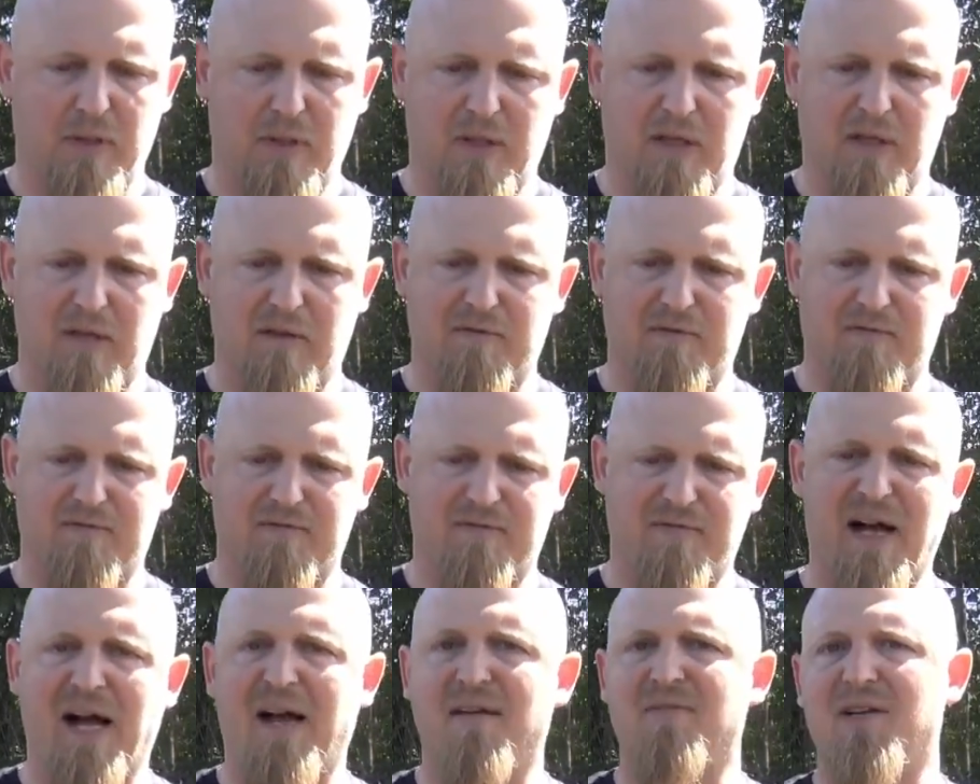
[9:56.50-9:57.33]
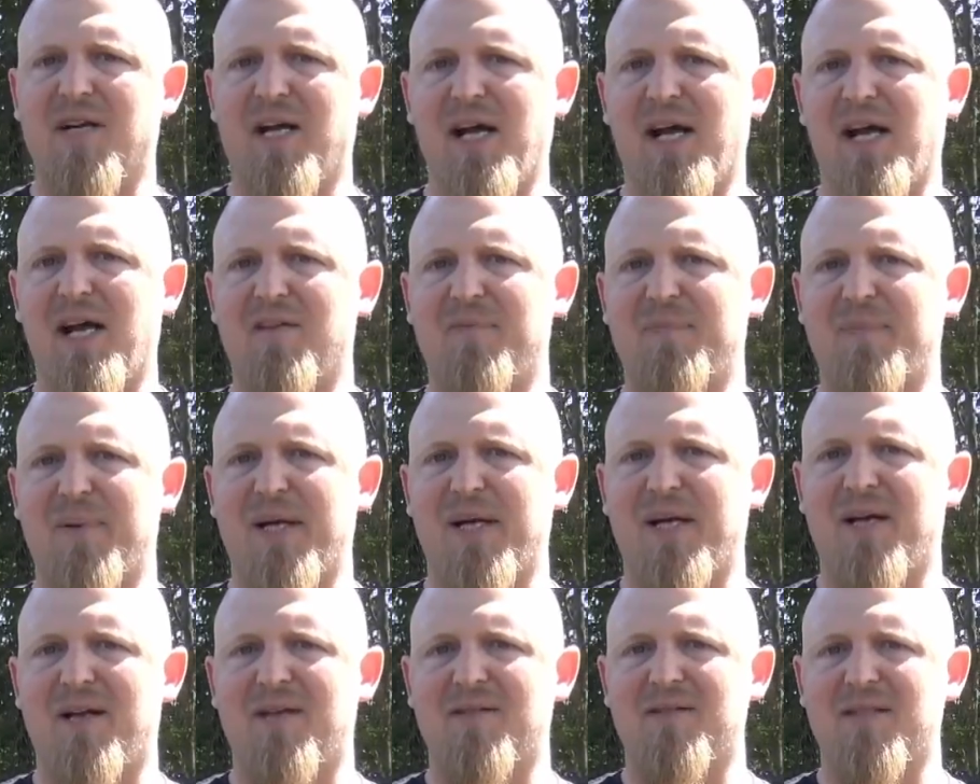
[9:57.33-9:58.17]
5.5
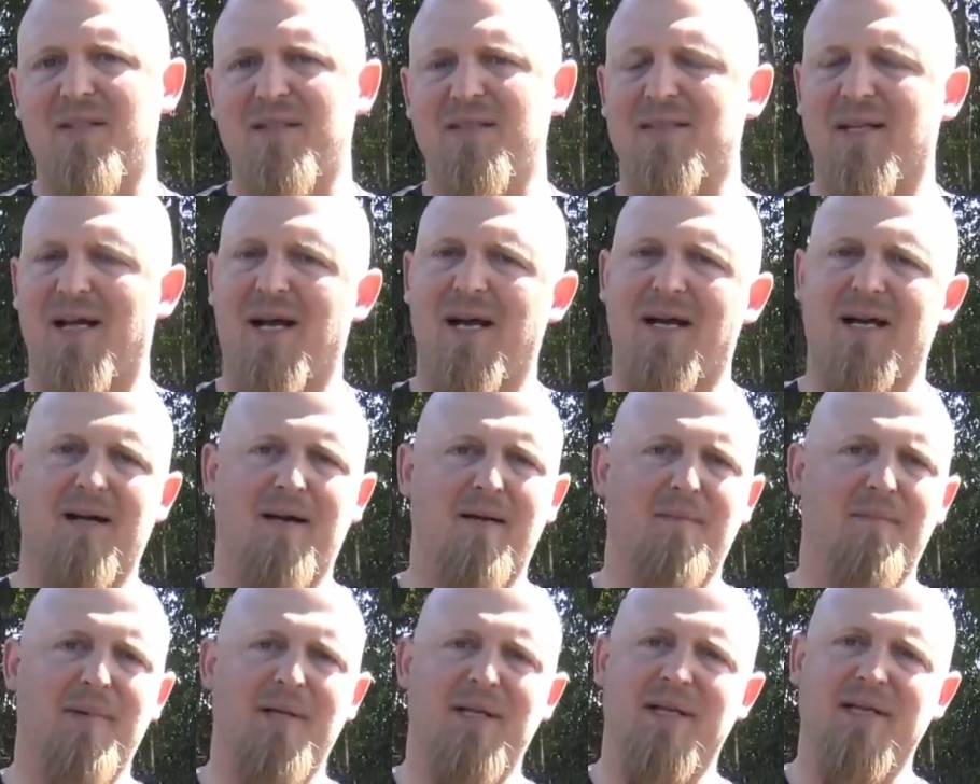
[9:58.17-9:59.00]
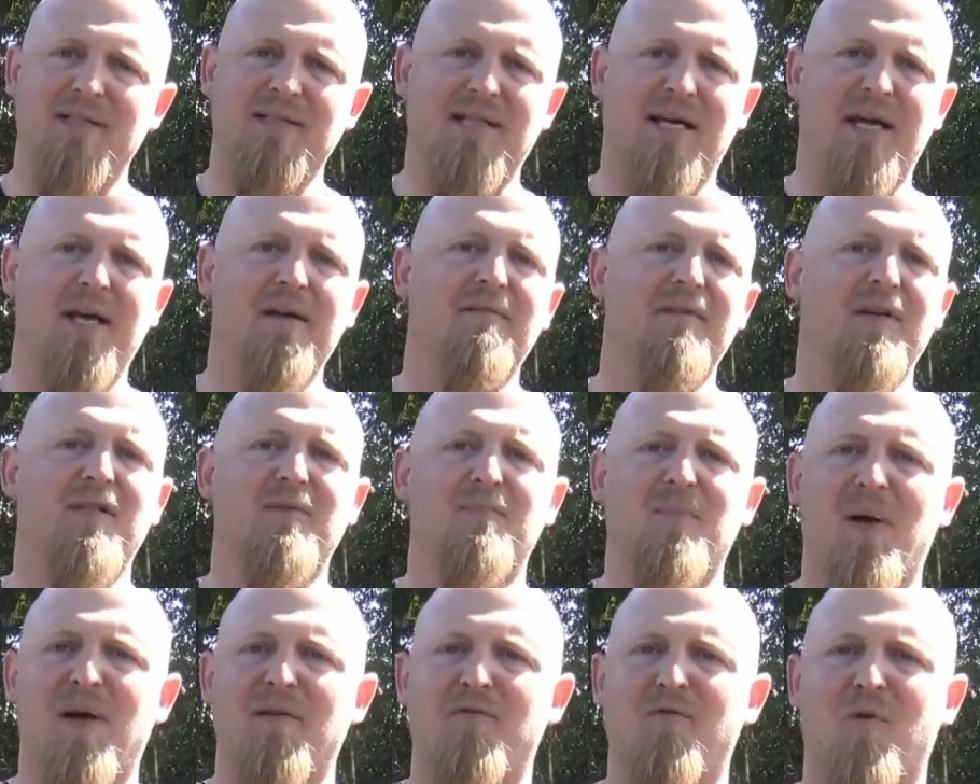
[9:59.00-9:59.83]
pounds, it's like, I mean, that's the
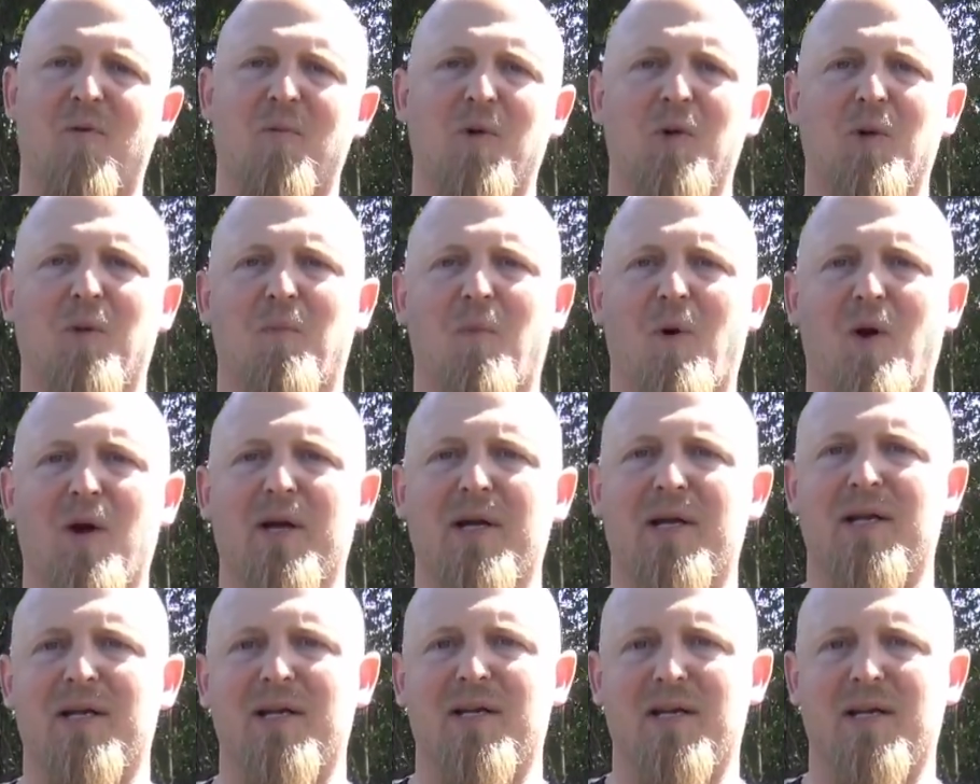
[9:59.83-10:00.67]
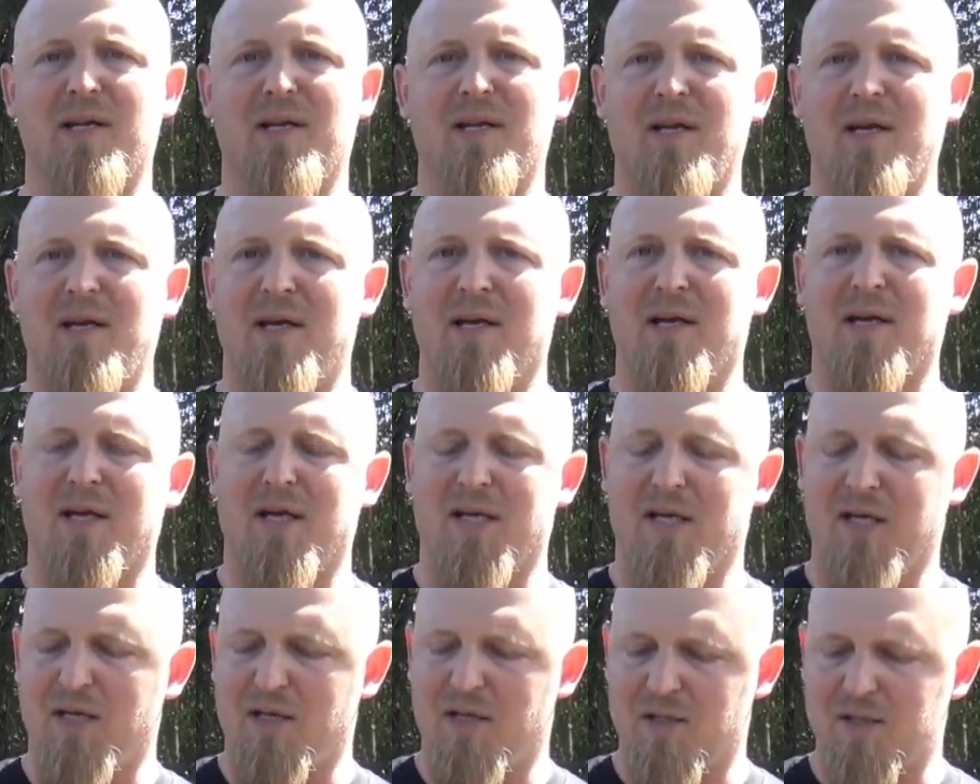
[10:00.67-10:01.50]
heaviest platform on the market,
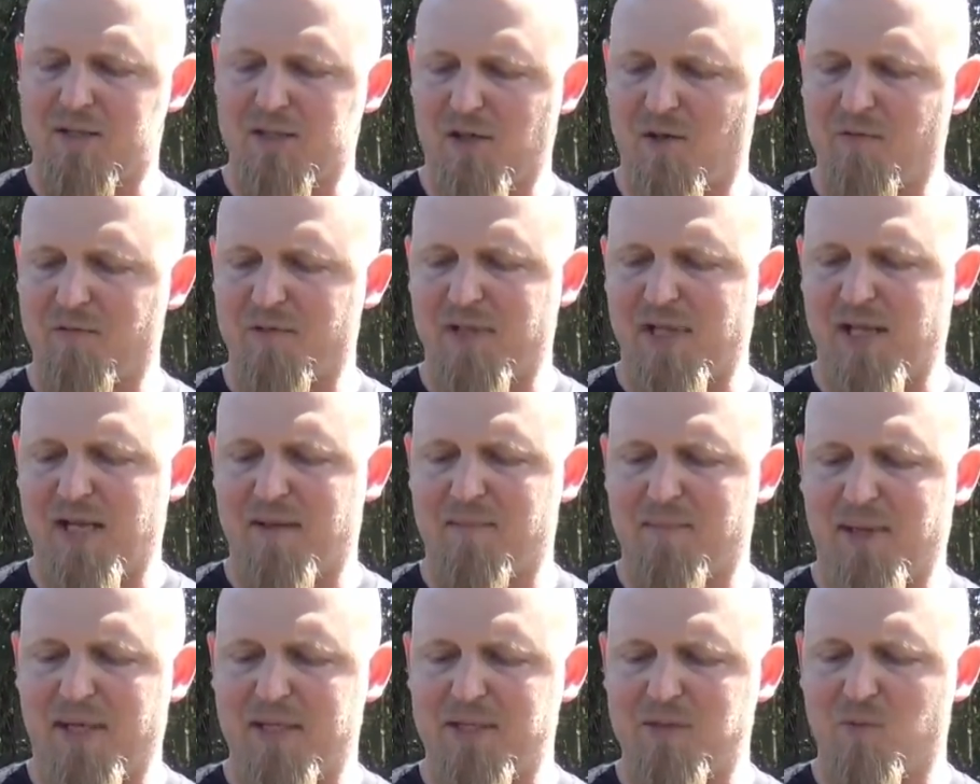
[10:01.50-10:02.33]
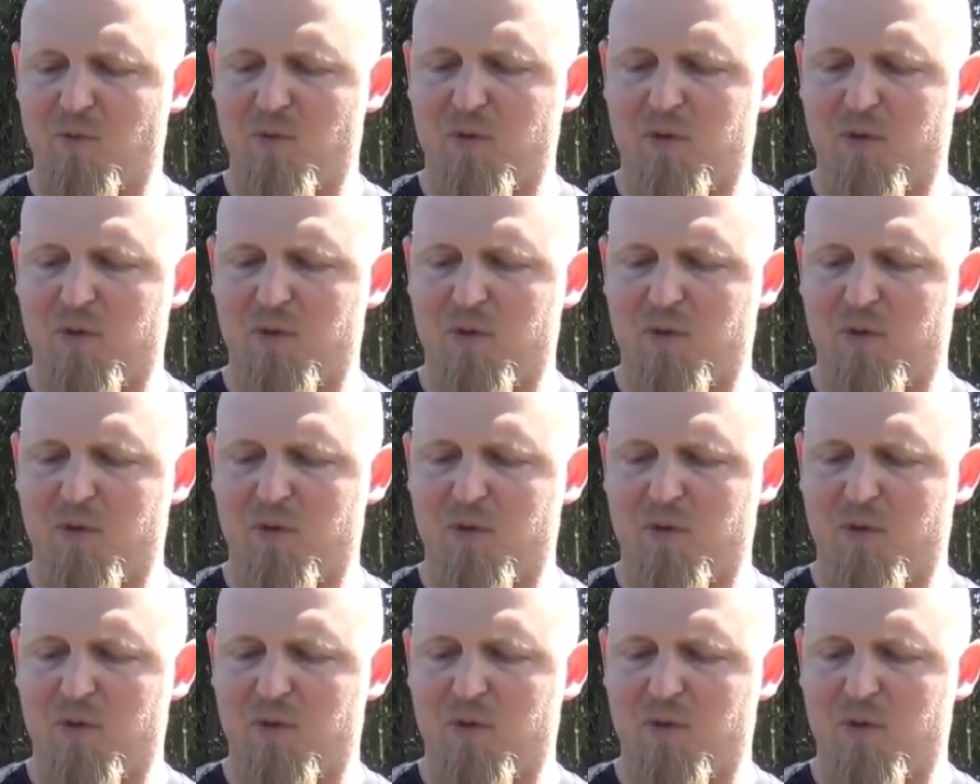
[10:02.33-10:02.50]
and Trophy Line makes